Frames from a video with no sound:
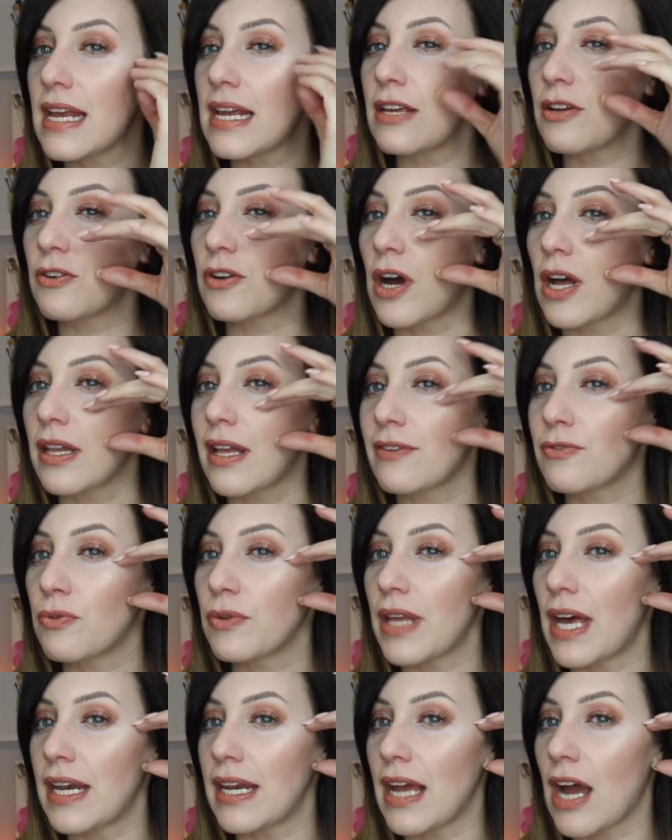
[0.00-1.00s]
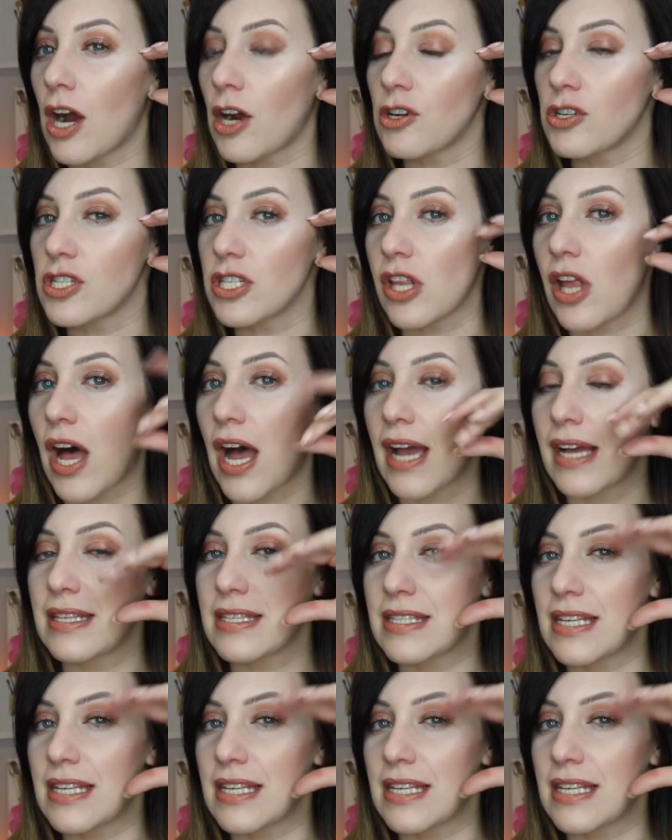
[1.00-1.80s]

You're not left with any harsh lines.